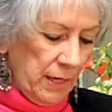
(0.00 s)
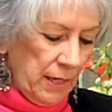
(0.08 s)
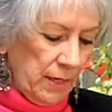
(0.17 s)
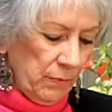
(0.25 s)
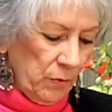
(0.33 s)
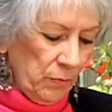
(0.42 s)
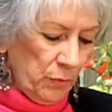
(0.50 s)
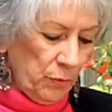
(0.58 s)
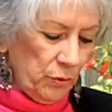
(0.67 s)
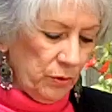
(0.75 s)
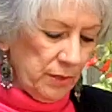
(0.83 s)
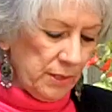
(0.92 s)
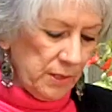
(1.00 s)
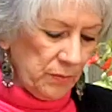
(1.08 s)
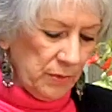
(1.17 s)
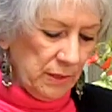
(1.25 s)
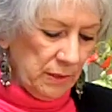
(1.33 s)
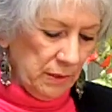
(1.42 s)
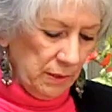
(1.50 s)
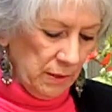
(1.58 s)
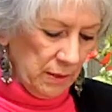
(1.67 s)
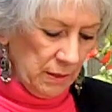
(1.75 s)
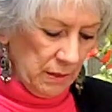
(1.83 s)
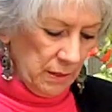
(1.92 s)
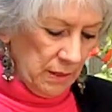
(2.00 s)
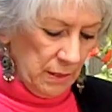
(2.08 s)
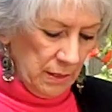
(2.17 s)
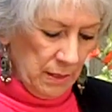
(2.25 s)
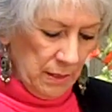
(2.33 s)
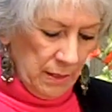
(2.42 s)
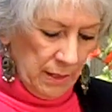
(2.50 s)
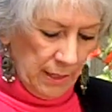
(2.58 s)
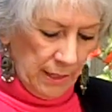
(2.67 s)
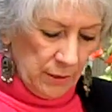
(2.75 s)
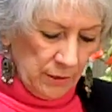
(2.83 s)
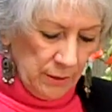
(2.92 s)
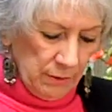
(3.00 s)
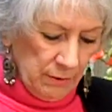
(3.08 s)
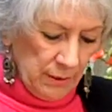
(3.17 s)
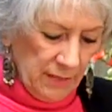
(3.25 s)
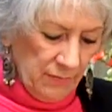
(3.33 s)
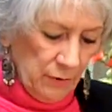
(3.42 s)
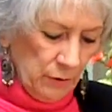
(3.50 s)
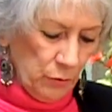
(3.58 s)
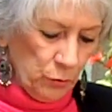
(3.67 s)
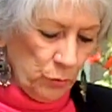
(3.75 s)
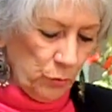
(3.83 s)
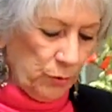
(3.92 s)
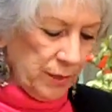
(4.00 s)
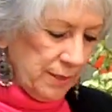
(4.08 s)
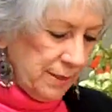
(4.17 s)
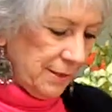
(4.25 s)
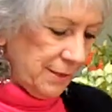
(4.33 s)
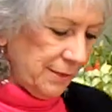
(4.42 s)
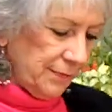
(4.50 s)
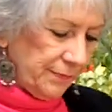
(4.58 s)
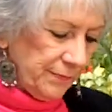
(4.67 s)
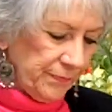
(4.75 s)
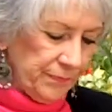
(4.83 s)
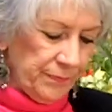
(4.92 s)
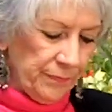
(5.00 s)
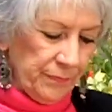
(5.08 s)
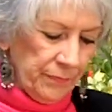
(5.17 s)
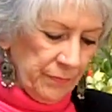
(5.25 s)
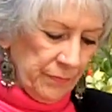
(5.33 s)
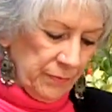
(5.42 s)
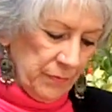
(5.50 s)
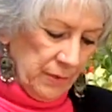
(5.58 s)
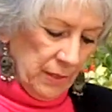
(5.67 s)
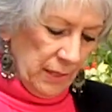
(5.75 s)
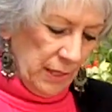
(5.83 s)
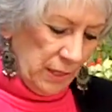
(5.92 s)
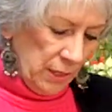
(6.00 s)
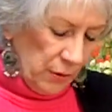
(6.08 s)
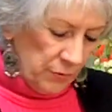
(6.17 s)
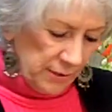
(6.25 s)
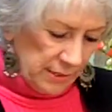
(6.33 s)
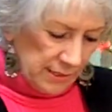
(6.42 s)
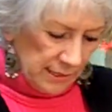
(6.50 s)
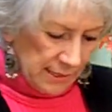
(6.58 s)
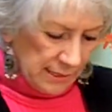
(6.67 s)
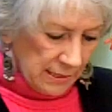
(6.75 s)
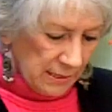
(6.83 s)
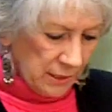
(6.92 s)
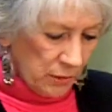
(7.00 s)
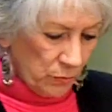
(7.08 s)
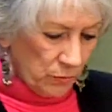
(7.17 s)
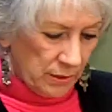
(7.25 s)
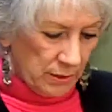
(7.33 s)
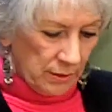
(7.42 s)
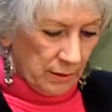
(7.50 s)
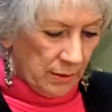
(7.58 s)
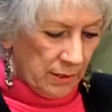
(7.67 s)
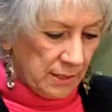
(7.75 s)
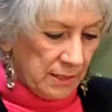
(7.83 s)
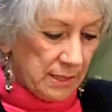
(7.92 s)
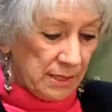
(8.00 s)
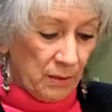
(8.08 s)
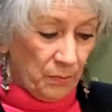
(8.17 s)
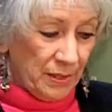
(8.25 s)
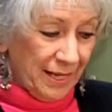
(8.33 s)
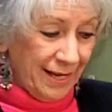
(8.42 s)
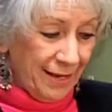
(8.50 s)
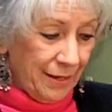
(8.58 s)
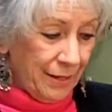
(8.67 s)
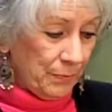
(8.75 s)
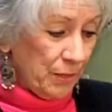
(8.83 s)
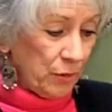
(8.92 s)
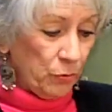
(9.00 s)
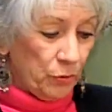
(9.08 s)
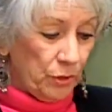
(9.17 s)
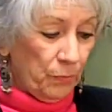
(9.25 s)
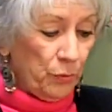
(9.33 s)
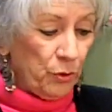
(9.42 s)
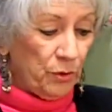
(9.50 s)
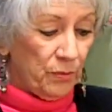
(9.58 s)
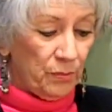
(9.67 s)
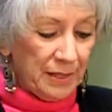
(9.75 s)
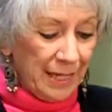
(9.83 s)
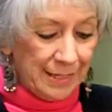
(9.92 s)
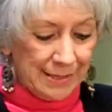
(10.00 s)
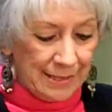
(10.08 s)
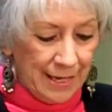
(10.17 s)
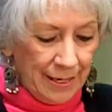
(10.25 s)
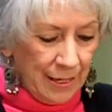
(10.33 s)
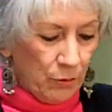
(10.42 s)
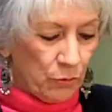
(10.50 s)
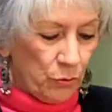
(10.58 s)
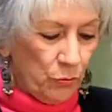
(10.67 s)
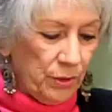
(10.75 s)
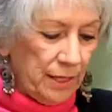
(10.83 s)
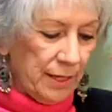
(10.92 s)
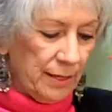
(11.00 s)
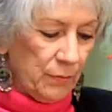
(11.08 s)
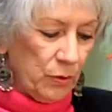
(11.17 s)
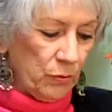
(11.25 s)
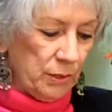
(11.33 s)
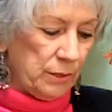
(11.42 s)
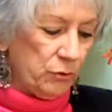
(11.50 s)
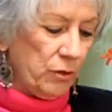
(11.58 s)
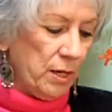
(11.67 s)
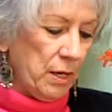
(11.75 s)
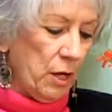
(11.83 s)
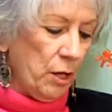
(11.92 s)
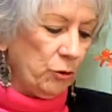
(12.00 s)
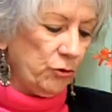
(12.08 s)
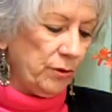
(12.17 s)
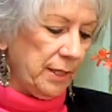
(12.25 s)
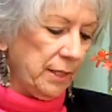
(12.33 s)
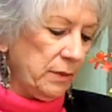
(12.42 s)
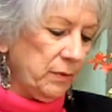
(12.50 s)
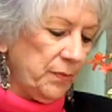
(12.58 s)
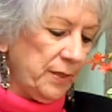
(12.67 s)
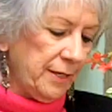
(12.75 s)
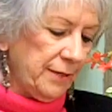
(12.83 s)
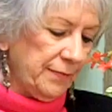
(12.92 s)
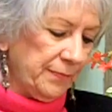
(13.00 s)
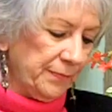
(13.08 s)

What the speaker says: And I'm going to pull this one and give it a little twist. And notice, since this is a plaid, I'm not going to pull the plaid side out toward it. I'm going to try to alternate a little bit.